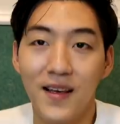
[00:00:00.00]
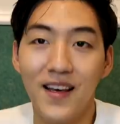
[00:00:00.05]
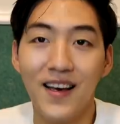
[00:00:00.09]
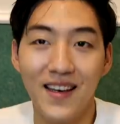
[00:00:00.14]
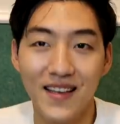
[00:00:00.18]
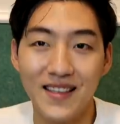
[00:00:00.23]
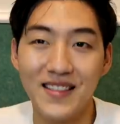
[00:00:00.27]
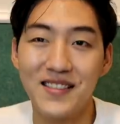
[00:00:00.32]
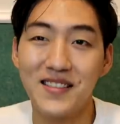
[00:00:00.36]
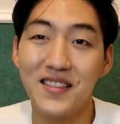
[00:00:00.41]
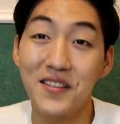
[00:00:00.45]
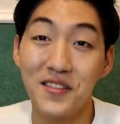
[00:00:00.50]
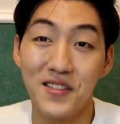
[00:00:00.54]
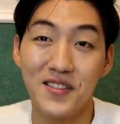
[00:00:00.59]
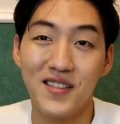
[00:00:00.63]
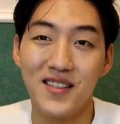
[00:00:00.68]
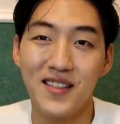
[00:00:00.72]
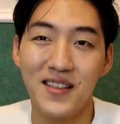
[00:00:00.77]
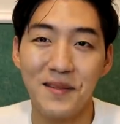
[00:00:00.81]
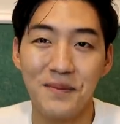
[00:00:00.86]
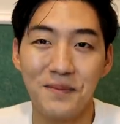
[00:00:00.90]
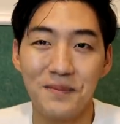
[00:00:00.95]
Yeah,
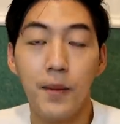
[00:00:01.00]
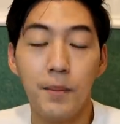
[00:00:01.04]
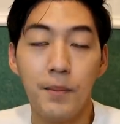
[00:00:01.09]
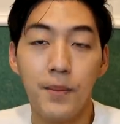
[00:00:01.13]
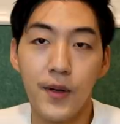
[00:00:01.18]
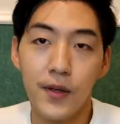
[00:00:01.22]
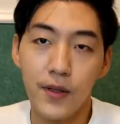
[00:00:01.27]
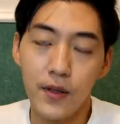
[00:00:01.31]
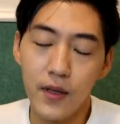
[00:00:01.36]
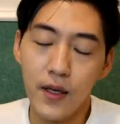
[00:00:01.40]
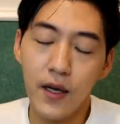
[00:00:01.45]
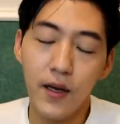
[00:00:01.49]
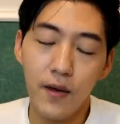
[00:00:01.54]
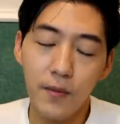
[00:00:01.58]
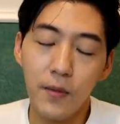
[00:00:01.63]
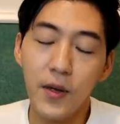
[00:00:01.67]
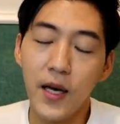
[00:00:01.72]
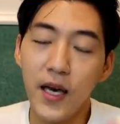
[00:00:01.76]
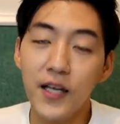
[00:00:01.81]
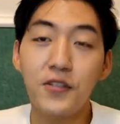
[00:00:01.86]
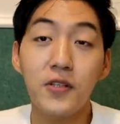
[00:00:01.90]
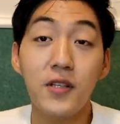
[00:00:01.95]
seriously. But
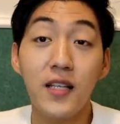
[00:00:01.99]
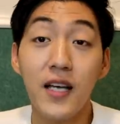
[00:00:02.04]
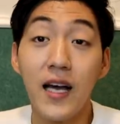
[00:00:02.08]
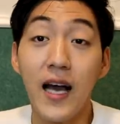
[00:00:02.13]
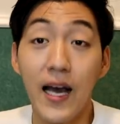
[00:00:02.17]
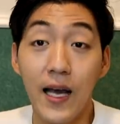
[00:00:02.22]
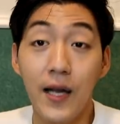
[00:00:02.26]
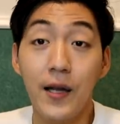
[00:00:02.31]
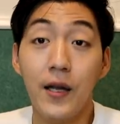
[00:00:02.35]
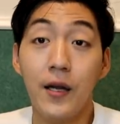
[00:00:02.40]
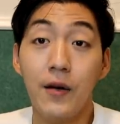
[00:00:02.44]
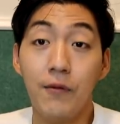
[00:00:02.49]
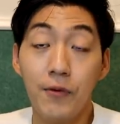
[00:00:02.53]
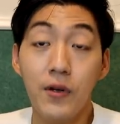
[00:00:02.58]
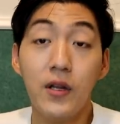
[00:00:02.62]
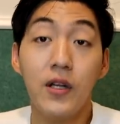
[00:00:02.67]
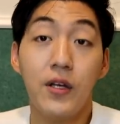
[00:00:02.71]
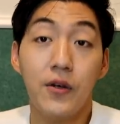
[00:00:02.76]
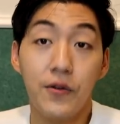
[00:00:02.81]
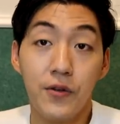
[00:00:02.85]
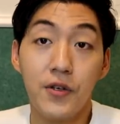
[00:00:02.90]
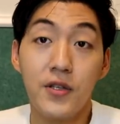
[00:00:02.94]
actually, I
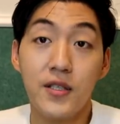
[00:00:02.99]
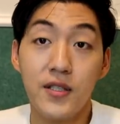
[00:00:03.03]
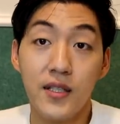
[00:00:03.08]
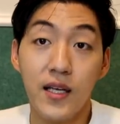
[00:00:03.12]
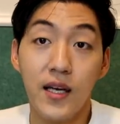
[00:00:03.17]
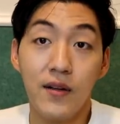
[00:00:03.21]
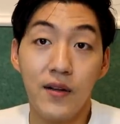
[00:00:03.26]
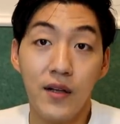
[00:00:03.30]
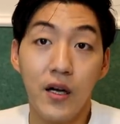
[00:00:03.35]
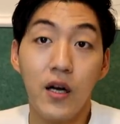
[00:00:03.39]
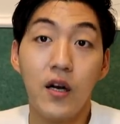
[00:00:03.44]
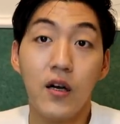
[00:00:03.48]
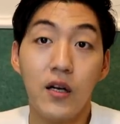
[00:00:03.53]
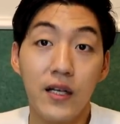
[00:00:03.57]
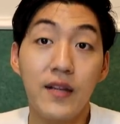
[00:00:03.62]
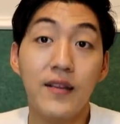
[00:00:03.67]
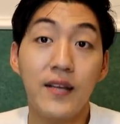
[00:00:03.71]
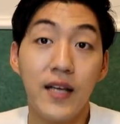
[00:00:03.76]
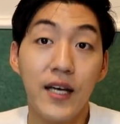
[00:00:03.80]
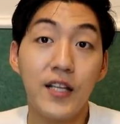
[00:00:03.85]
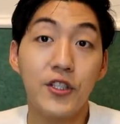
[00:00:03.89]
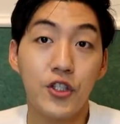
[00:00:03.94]
really understand their
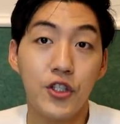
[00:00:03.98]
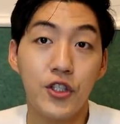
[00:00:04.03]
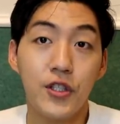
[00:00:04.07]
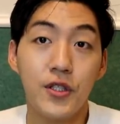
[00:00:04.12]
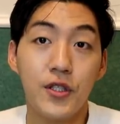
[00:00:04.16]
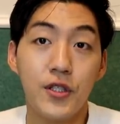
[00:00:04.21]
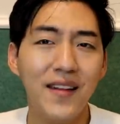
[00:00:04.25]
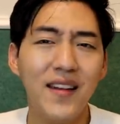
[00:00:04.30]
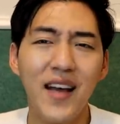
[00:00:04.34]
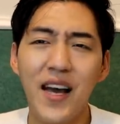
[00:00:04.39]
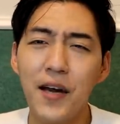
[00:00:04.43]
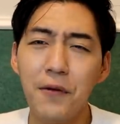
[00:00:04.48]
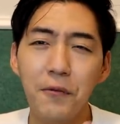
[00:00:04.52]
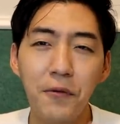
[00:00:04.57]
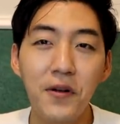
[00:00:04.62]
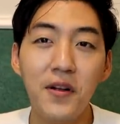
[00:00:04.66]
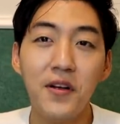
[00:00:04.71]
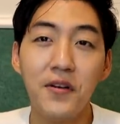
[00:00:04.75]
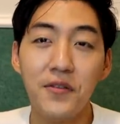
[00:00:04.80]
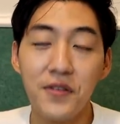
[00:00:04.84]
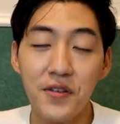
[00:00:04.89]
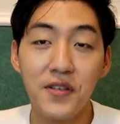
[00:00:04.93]
intentions. And I
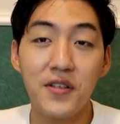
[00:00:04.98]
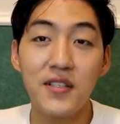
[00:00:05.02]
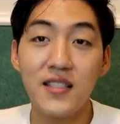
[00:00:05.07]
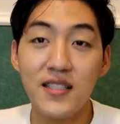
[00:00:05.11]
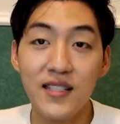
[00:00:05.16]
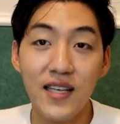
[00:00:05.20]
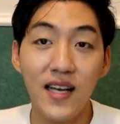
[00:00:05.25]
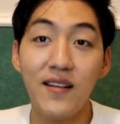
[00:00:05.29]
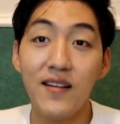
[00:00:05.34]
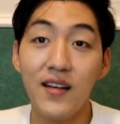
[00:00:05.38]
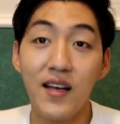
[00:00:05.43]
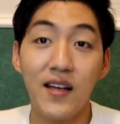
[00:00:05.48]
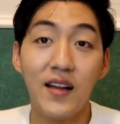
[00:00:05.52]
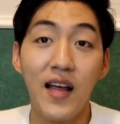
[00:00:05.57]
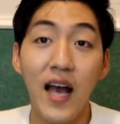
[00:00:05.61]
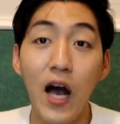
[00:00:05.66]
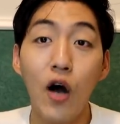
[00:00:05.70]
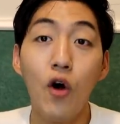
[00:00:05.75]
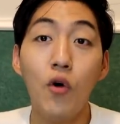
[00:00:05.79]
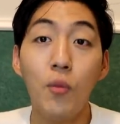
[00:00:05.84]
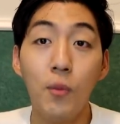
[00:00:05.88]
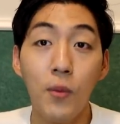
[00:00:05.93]
really understand that
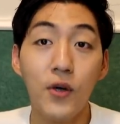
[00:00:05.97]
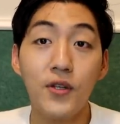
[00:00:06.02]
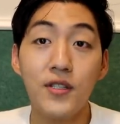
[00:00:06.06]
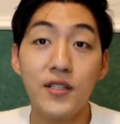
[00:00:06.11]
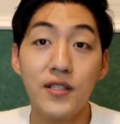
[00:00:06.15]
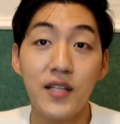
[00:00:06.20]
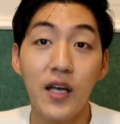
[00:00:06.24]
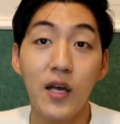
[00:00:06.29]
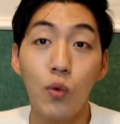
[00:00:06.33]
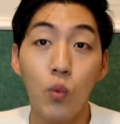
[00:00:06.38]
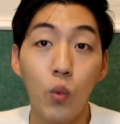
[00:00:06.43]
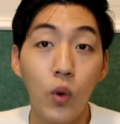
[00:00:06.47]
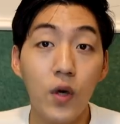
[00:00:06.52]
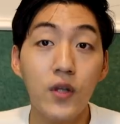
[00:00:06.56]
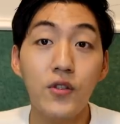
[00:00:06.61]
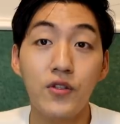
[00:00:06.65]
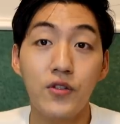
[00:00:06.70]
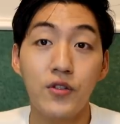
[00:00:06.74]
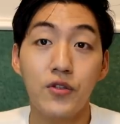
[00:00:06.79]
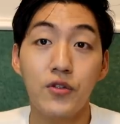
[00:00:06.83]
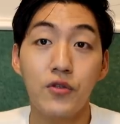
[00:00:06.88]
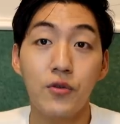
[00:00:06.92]
how much they
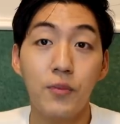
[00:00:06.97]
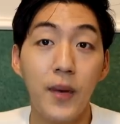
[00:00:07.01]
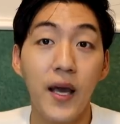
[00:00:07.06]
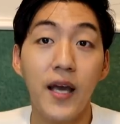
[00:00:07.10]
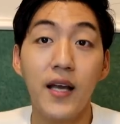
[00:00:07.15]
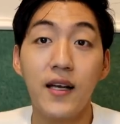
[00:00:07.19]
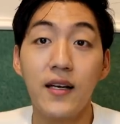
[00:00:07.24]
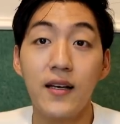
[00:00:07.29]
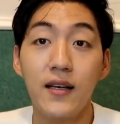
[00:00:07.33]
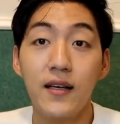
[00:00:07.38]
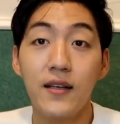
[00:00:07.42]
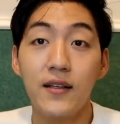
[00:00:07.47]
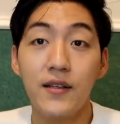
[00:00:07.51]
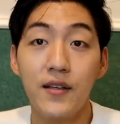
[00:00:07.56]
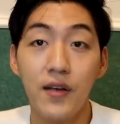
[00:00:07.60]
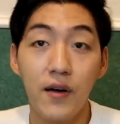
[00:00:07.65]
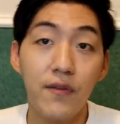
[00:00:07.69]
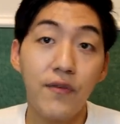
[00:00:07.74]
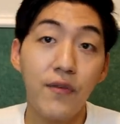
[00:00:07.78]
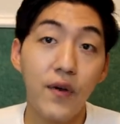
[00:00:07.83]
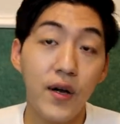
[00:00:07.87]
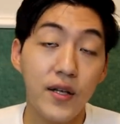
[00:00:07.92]
want to make
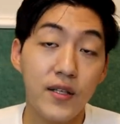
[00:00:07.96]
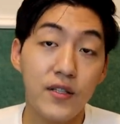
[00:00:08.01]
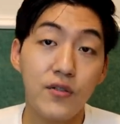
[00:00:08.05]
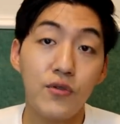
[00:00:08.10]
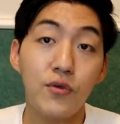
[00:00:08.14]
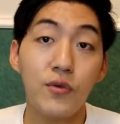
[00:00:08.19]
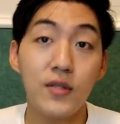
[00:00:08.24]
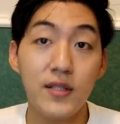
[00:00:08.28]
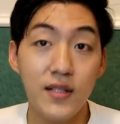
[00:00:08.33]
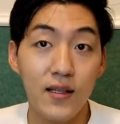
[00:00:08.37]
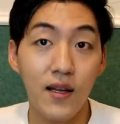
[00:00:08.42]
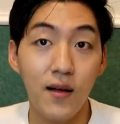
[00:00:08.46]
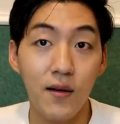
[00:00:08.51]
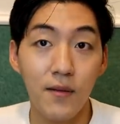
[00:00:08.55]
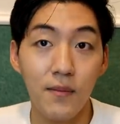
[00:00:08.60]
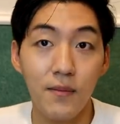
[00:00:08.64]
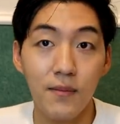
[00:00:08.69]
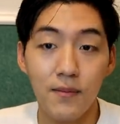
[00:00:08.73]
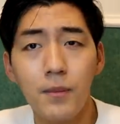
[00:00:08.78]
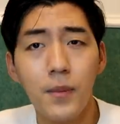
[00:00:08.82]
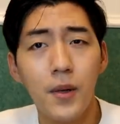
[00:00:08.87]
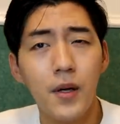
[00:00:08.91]
their friends to
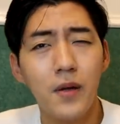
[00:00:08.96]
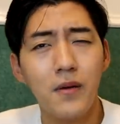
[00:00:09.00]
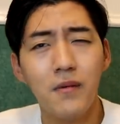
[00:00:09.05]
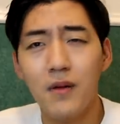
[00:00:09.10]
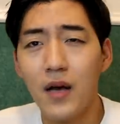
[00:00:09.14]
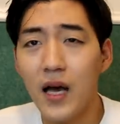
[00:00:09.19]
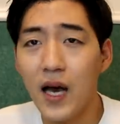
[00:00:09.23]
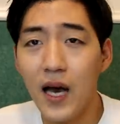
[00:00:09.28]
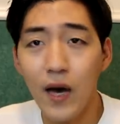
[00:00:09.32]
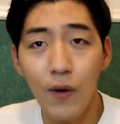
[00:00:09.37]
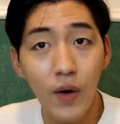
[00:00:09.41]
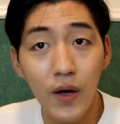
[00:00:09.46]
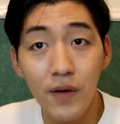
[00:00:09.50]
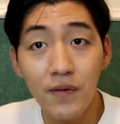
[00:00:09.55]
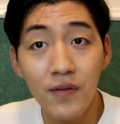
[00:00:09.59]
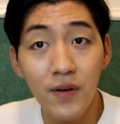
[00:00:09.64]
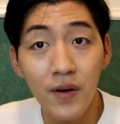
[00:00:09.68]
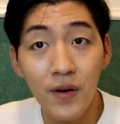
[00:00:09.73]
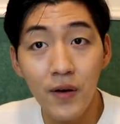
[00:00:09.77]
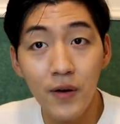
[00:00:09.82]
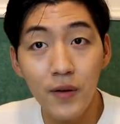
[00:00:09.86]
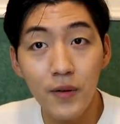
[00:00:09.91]
Islam. But
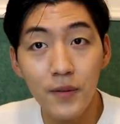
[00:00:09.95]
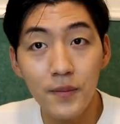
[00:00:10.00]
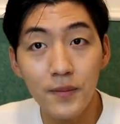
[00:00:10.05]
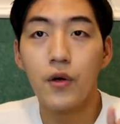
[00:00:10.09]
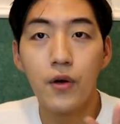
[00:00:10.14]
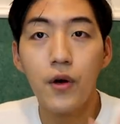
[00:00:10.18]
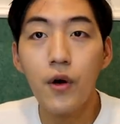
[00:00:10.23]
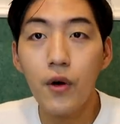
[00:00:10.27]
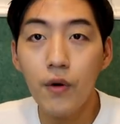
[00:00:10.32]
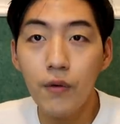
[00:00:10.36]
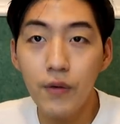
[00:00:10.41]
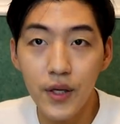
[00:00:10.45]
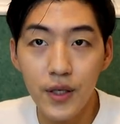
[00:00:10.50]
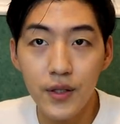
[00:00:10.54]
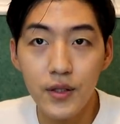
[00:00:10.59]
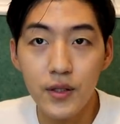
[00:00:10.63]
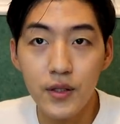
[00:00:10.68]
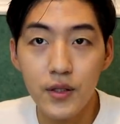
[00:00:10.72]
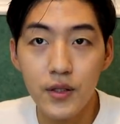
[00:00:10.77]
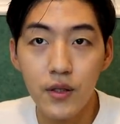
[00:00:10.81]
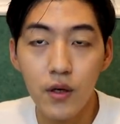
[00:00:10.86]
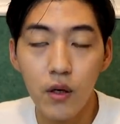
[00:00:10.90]
however,
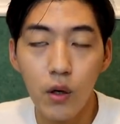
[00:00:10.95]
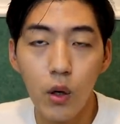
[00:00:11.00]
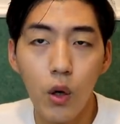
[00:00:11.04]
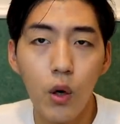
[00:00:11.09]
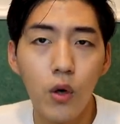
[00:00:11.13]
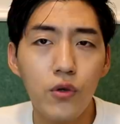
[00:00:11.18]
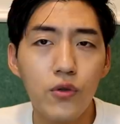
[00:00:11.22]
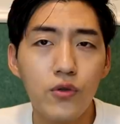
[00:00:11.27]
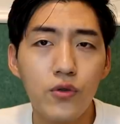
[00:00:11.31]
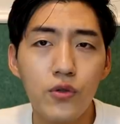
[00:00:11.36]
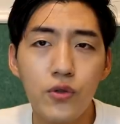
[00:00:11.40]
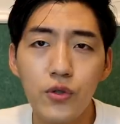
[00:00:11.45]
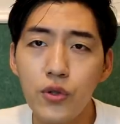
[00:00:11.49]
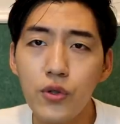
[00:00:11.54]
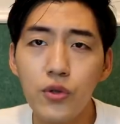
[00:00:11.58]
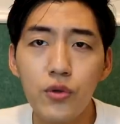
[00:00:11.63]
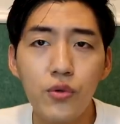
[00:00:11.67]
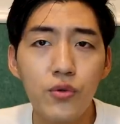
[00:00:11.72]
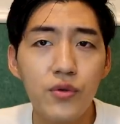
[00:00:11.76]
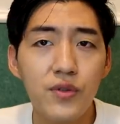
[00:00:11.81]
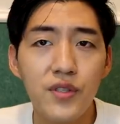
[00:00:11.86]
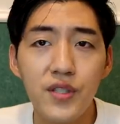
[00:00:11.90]
Koreans are
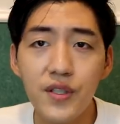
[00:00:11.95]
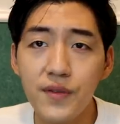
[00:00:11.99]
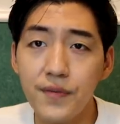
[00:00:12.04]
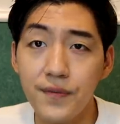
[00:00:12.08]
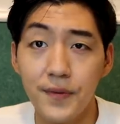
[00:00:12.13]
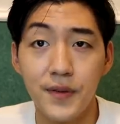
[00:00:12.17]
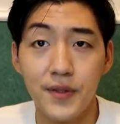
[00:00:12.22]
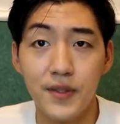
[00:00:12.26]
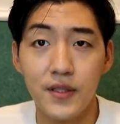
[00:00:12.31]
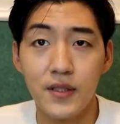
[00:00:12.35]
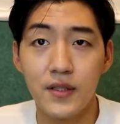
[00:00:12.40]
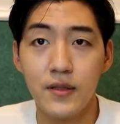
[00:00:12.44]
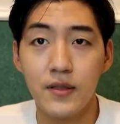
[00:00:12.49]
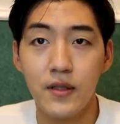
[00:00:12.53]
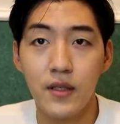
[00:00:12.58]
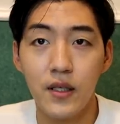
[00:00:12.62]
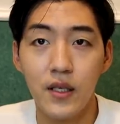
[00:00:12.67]
too different